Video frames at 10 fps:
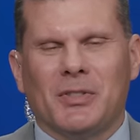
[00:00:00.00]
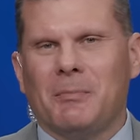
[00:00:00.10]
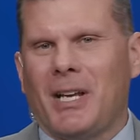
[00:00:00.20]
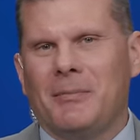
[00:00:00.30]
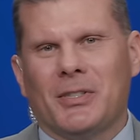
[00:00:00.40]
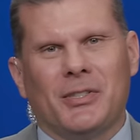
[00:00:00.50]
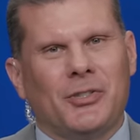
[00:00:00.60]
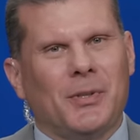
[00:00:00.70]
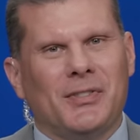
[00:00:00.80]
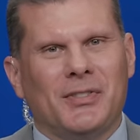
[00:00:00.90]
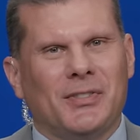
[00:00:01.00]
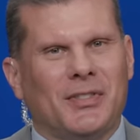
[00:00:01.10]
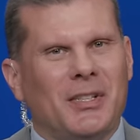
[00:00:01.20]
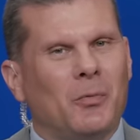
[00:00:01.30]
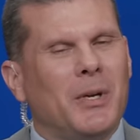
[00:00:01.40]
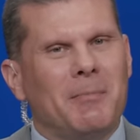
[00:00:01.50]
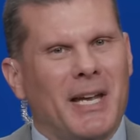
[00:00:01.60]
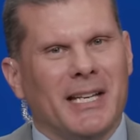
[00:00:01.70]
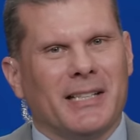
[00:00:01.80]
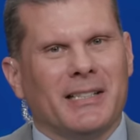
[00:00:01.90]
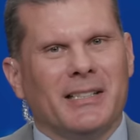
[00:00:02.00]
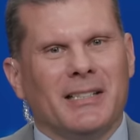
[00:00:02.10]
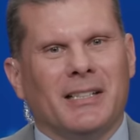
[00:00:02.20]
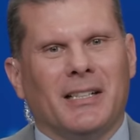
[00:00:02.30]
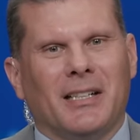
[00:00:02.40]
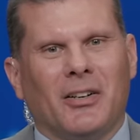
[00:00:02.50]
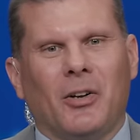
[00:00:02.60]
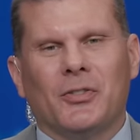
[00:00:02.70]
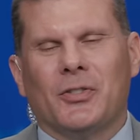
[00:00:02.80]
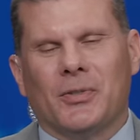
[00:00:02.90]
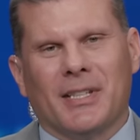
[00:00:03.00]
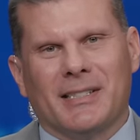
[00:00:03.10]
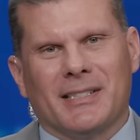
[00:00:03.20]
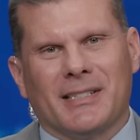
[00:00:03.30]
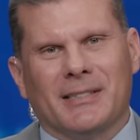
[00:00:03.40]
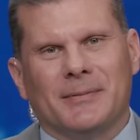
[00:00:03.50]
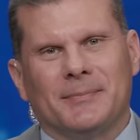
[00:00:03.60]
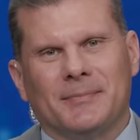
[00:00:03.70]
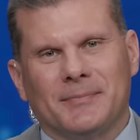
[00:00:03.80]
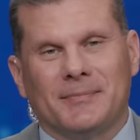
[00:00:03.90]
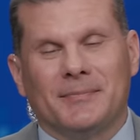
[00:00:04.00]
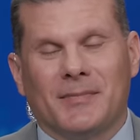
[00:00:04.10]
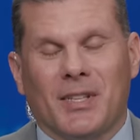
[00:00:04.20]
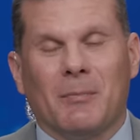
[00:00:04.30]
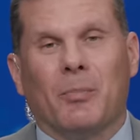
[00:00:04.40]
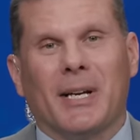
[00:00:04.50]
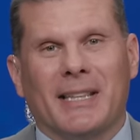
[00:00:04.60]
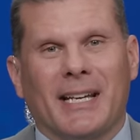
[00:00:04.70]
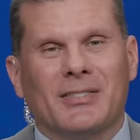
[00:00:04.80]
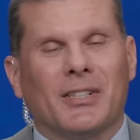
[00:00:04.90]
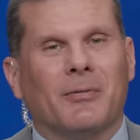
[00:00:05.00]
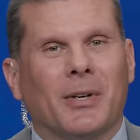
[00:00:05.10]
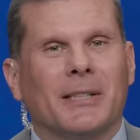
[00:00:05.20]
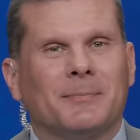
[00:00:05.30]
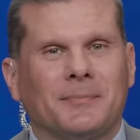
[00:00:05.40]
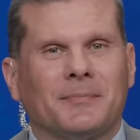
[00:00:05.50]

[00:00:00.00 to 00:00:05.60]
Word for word: Sometimes there are choices that we make also that bring that suffering.